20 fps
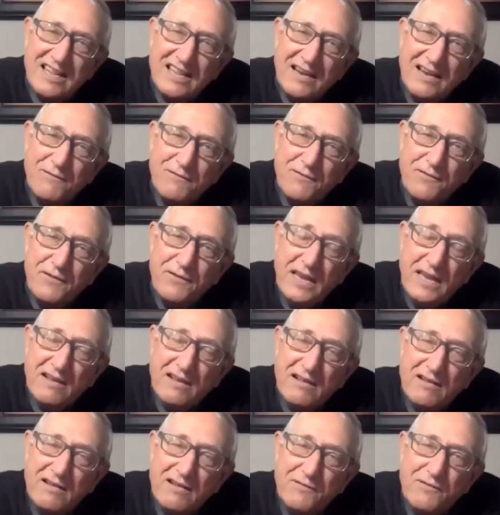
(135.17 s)

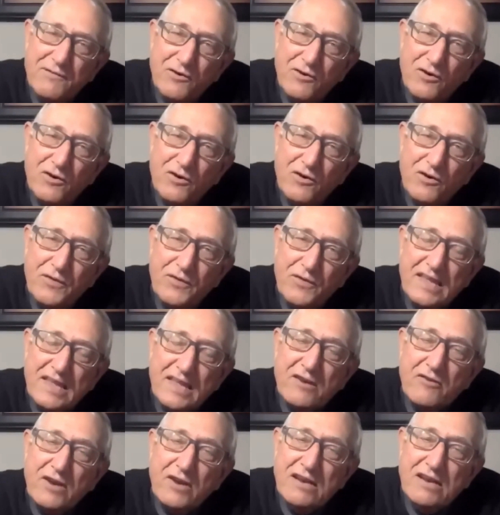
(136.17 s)
feel for the
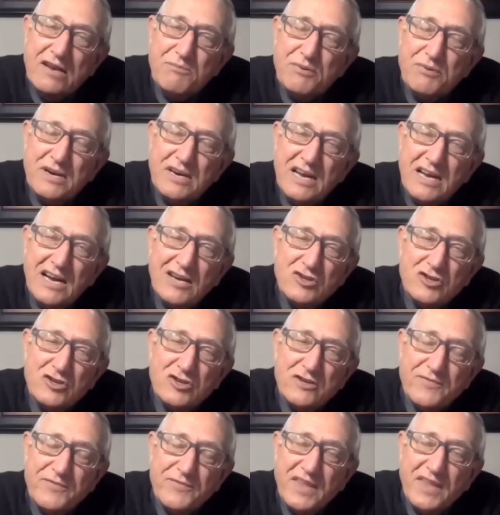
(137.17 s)
green
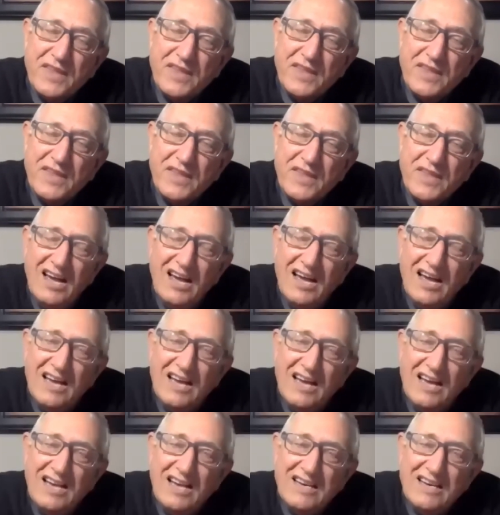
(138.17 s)
production,
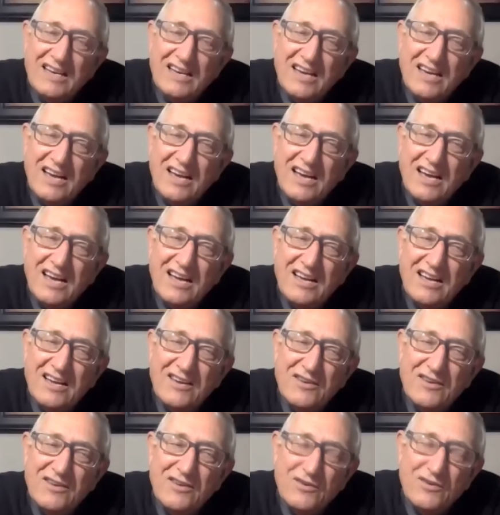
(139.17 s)
and
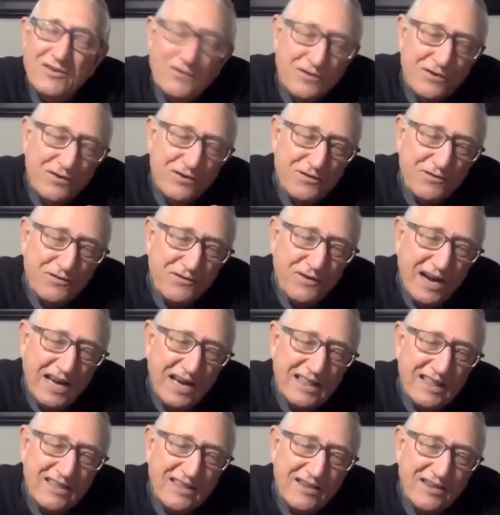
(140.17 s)
you
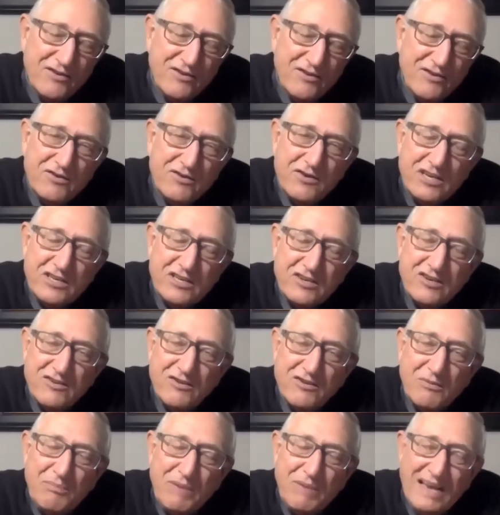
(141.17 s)
find the
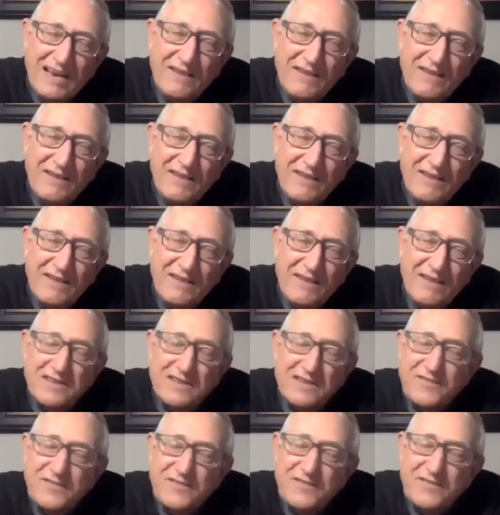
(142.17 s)
nutritional benefit of
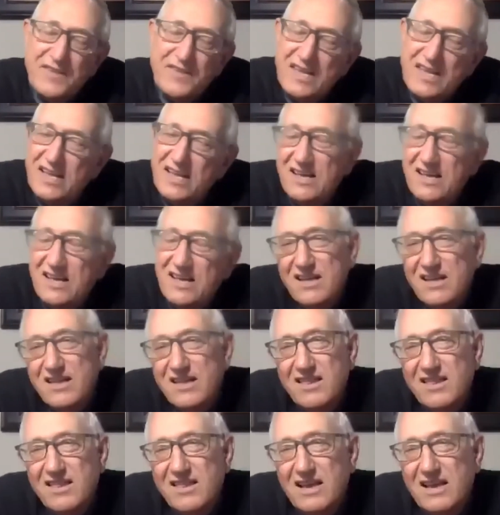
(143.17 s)
it,
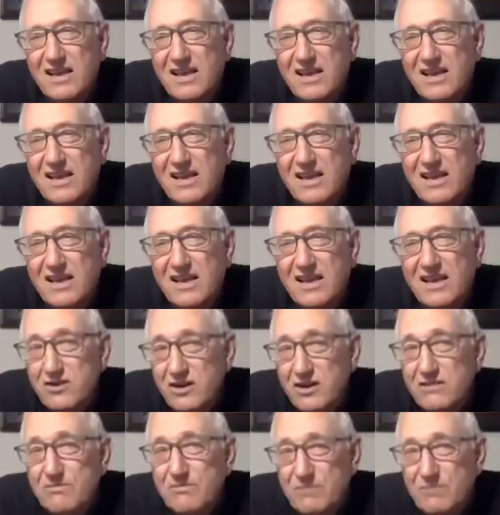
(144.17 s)
then the bug will
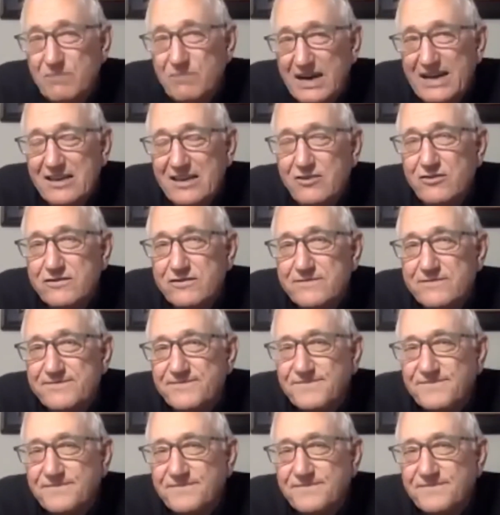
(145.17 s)
start biting you.